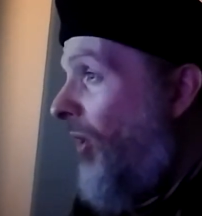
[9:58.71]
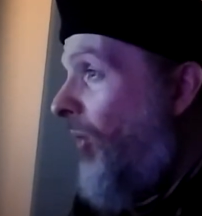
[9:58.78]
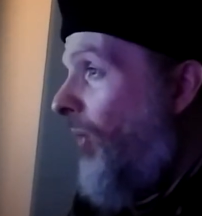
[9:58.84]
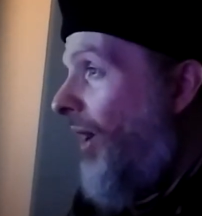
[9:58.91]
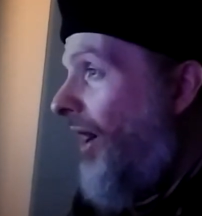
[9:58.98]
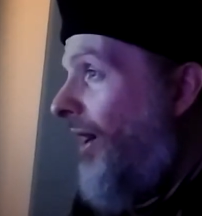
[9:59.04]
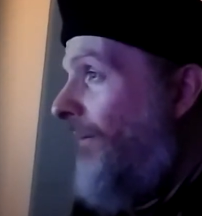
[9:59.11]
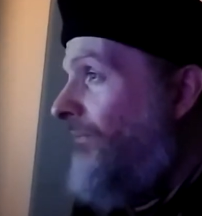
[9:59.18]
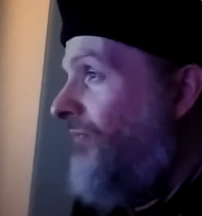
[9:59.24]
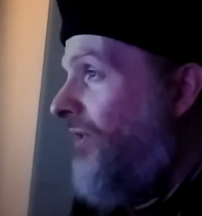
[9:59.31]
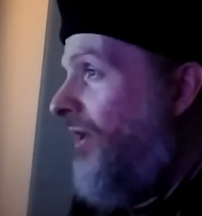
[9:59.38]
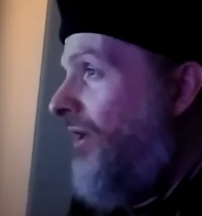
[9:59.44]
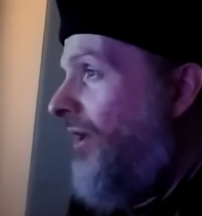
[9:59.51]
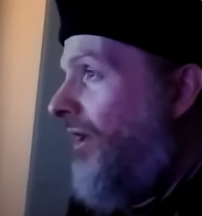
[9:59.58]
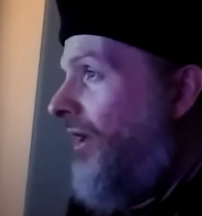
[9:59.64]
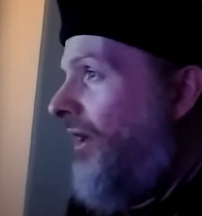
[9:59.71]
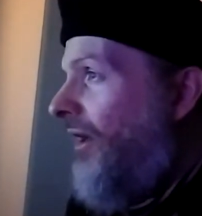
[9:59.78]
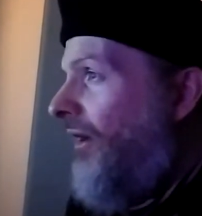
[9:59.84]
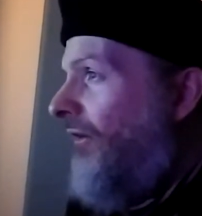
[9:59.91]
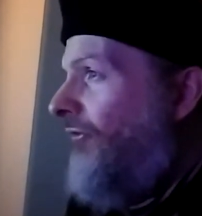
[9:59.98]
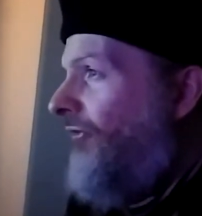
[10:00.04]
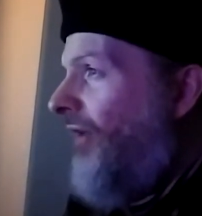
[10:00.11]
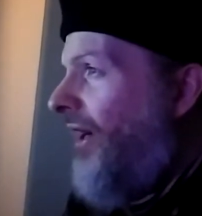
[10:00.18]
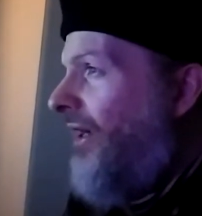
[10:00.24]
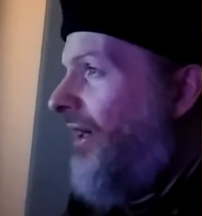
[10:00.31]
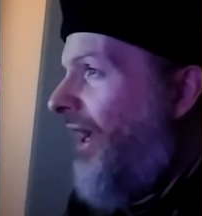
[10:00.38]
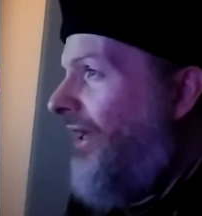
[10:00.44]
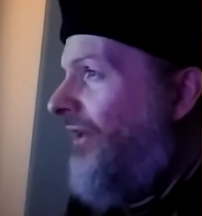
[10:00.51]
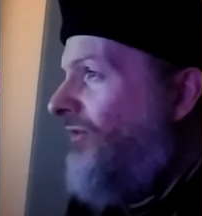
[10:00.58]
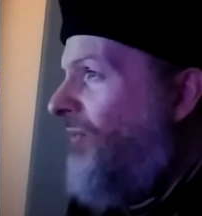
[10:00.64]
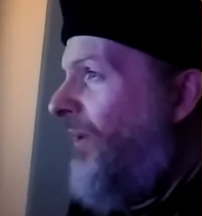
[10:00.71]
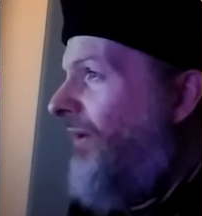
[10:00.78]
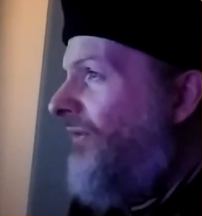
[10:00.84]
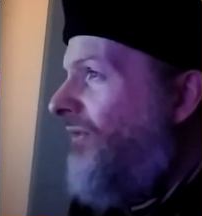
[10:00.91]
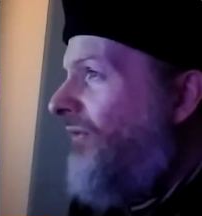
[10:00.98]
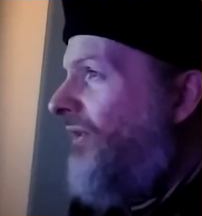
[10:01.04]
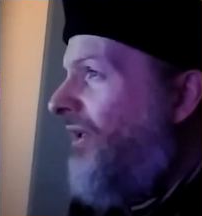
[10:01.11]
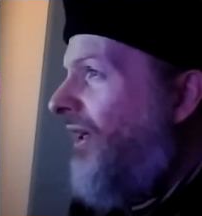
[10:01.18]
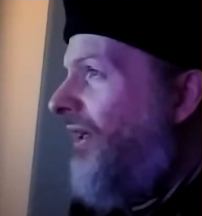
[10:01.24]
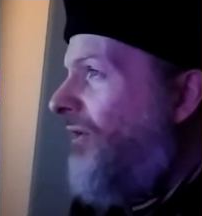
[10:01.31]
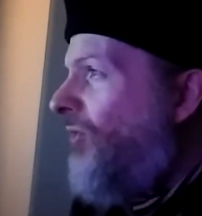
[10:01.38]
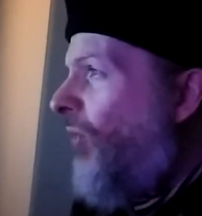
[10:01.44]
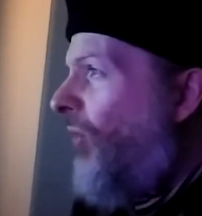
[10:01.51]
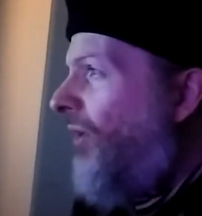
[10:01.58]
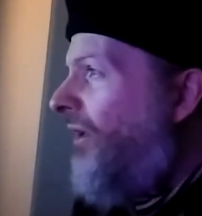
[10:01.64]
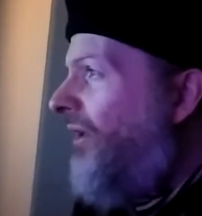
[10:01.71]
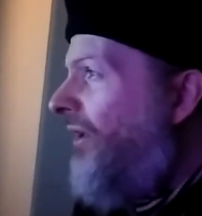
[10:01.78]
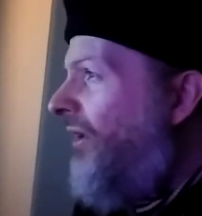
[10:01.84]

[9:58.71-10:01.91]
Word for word: Oh, um, Frank. I guess we have a different guy on organ